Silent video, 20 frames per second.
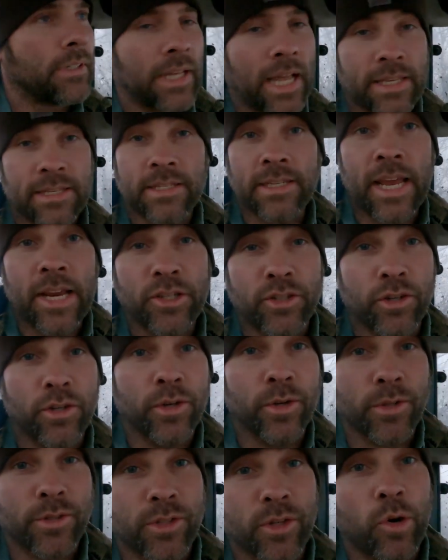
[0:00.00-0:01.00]
lets nature
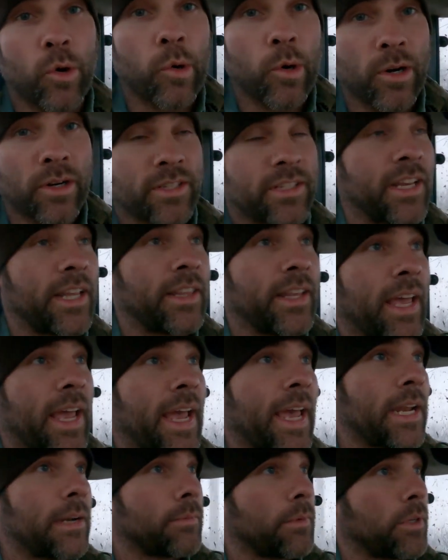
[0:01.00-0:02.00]
do its course, and the
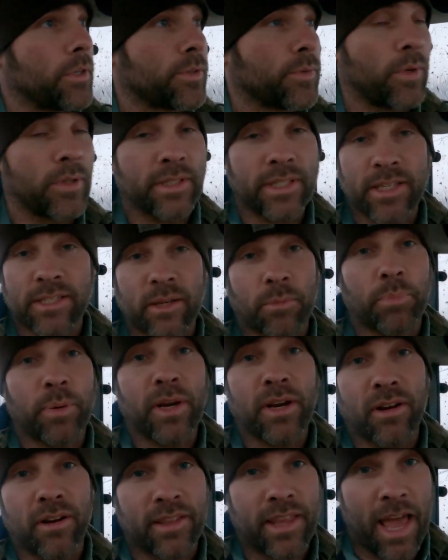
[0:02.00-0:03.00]
animals will
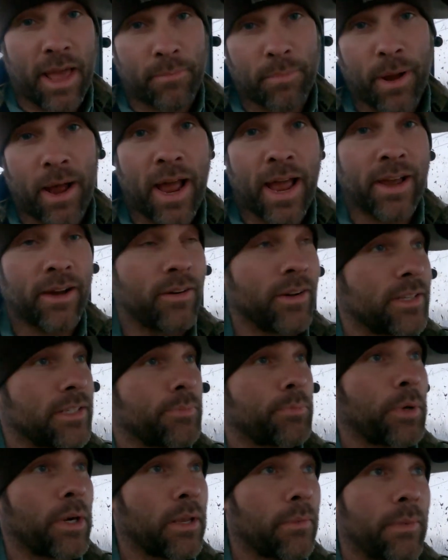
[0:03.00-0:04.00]
disappear in that pile. It's
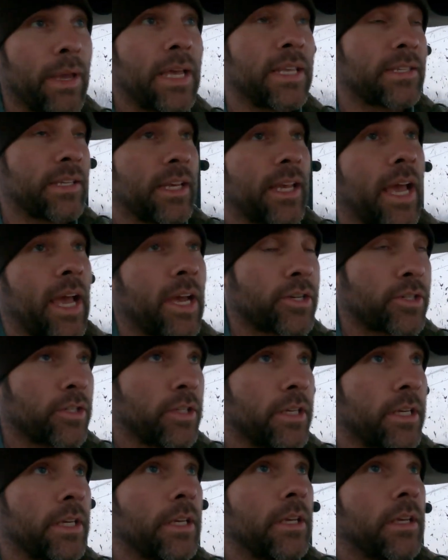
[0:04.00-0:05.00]
pretty amazing,
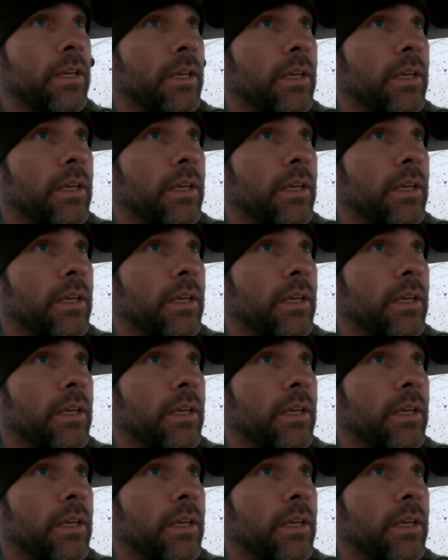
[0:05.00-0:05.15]
actually,